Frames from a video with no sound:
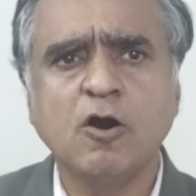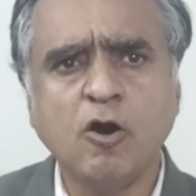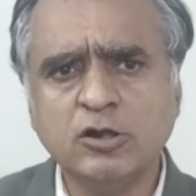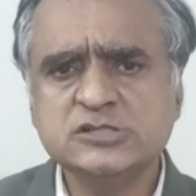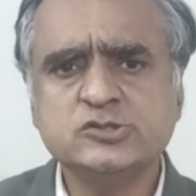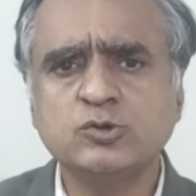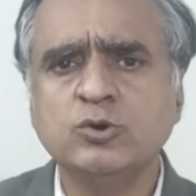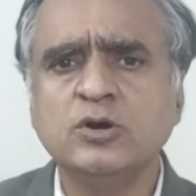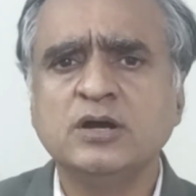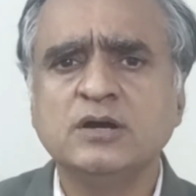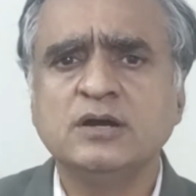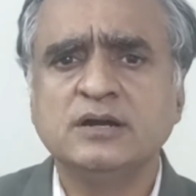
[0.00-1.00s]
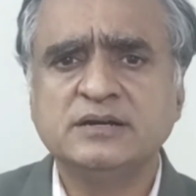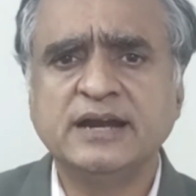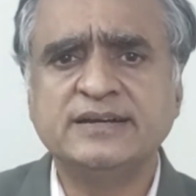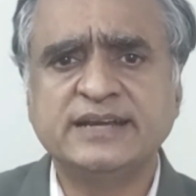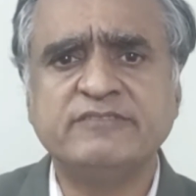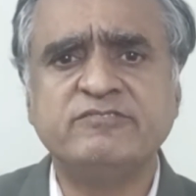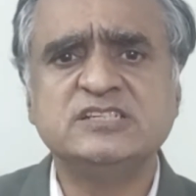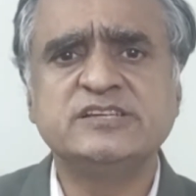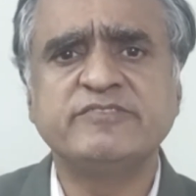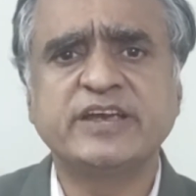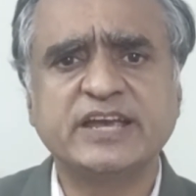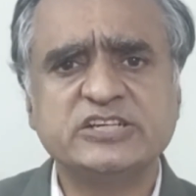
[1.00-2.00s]
Also, that
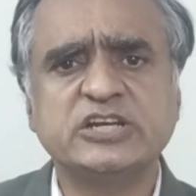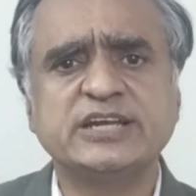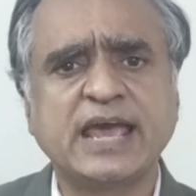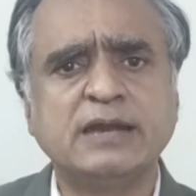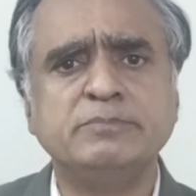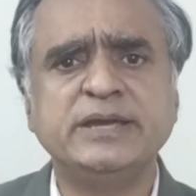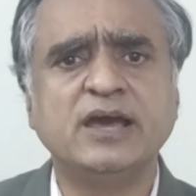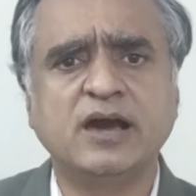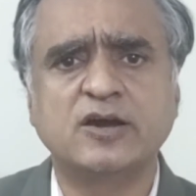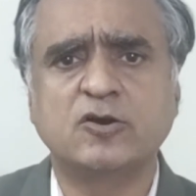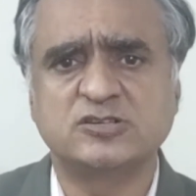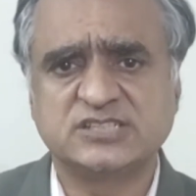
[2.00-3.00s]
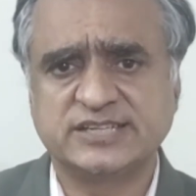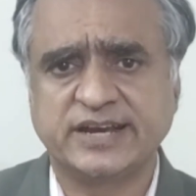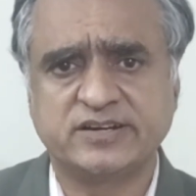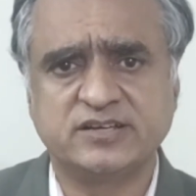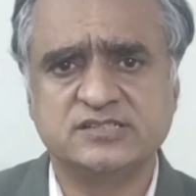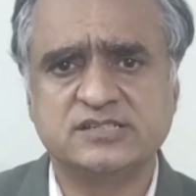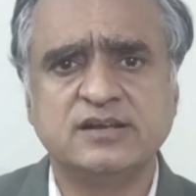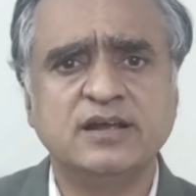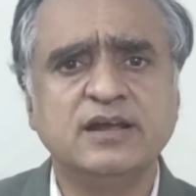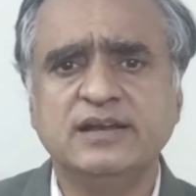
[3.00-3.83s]
diversification can be across sectors.